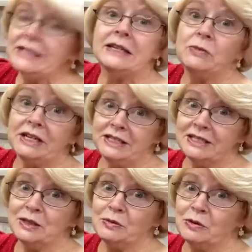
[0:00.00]
I went and
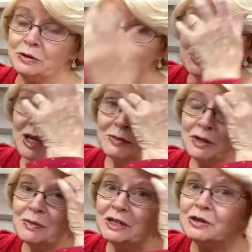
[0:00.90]
did some grocery shopping
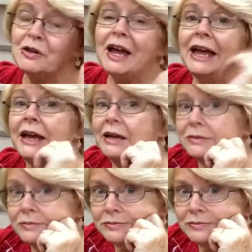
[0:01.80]
to make sure I had